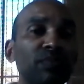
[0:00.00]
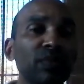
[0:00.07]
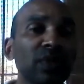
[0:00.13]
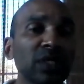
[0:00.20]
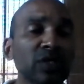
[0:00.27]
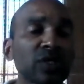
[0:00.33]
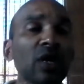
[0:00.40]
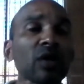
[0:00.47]

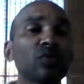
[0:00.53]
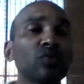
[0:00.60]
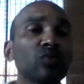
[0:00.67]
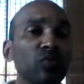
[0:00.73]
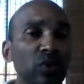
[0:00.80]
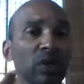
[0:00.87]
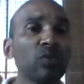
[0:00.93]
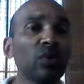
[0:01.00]
start
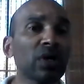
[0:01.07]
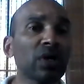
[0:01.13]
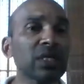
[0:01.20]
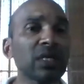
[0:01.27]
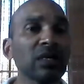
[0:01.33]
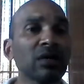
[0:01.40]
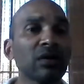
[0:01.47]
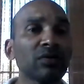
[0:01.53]

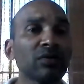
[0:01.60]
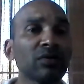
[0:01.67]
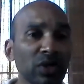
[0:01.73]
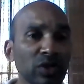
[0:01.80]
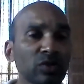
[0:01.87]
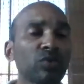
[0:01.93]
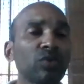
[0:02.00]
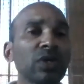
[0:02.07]
reworking on the
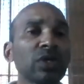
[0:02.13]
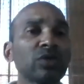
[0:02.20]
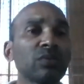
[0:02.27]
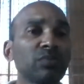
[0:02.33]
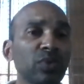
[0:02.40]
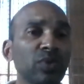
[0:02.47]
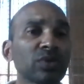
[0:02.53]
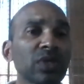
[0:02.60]
restoration
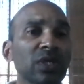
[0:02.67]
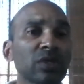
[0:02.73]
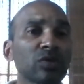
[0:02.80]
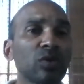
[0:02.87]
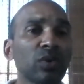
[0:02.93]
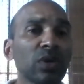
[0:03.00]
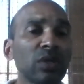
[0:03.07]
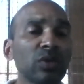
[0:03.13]
process.
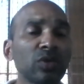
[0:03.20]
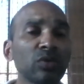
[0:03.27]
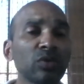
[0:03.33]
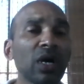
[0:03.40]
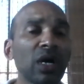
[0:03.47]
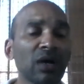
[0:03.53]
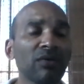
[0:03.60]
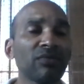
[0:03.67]
So we do
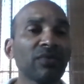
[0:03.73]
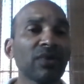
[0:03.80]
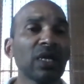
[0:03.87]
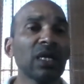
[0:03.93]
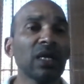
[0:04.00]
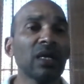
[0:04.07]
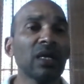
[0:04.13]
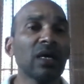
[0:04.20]
have,
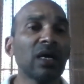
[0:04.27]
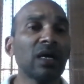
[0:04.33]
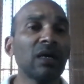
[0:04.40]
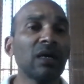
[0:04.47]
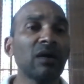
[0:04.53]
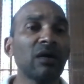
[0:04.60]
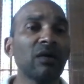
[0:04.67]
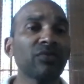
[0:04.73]

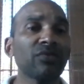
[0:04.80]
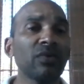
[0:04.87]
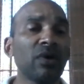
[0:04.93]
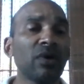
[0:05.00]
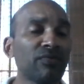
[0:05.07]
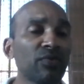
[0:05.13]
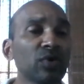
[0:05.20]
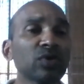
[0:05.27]

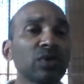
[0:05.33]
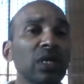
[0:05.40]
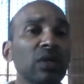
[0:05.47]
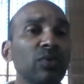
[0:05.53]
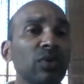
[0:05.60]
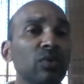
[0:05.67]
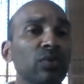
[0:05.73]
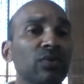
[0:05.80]

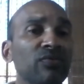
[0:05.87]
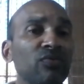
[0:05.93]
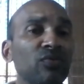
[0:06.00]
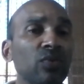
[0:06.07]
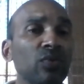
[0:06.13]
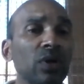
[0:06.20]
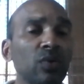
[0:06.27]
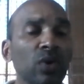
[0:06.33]
unfortunately, with
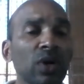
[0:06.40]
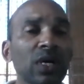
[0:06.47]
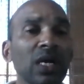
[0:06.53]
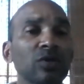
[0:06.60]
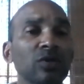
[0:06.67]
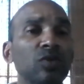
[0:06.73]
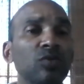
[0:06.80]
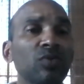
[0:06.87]

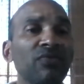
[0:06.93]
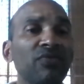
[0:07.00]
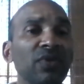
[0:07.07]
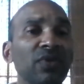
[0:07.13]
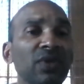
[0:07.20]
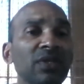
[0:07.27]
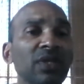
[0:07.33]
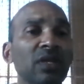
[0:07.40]
Wakashio, we
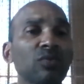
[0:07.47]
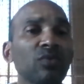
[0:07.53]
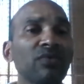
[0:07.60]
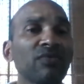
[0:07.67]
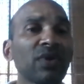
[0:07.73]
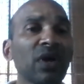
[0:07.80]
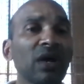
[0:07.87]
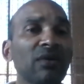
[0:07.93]
feel that we
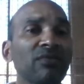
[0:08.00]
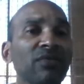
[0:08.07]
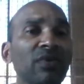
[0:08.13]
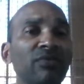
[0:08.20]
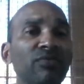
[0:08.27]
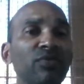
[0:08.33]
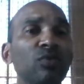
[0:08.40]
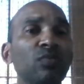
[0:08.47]
have
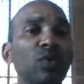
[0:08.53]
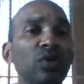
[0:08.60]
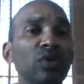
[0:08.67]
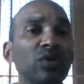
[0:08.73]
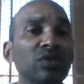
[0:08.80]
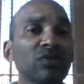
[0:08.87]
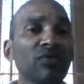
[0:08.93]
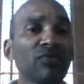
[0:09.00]
a few more
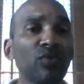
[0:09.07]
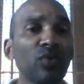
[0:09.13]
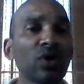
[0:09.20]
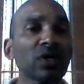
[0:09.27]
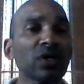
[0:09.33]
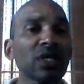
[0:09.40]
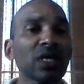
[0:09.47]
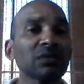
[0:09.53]
years of
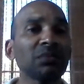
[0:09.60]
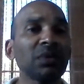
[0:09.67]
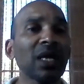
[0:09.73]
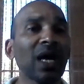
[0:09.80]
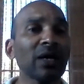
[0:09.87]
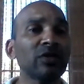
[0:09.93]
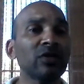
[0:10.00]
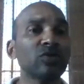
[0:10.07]
work that's been
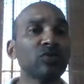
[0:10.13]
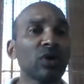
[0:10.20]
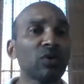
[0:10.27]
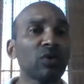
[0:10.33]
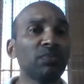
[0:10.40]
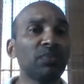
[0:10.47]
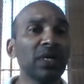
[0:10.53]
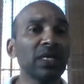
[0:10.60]
added to
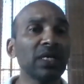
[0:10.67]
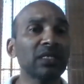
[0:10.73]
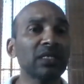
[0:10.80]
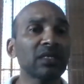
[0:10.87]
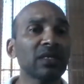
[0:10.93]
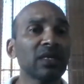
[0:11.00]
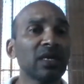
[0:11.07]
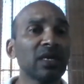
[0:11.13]
our
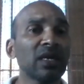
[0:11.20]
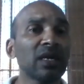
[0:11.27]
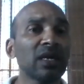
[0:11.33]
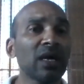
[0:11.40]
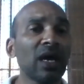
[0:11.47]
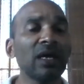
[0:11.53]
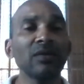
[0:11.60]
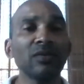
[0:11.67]
plate,
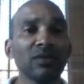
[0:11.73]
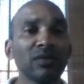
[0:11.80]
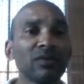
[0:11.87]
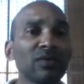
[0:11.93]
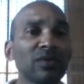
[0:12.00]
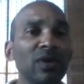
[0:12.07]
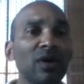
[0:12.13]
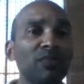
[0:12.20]
and
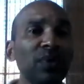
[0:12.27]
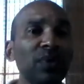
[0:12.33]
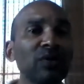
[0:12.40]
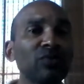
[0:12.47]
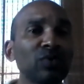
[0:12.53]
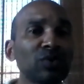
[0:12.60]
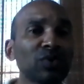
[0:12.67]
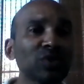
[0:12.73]
a plate
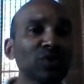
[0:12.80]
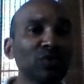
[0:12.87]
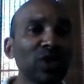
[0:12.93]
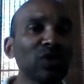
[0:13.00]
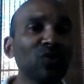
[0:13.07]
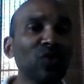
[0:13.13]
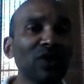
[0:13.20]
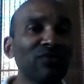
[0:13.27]
which was already
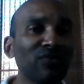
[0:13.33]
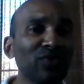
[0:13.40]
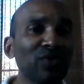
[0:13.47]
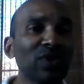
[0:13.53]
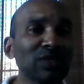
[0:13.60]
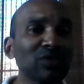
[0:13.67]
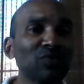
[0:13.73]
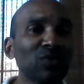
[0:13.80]
quite full
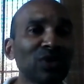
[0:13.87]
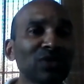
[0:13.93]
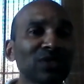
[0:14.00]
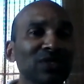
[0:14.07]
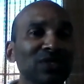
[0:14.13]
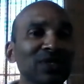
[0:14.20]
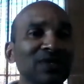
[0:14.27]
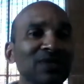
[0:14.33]
as it
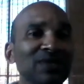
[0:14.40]
was.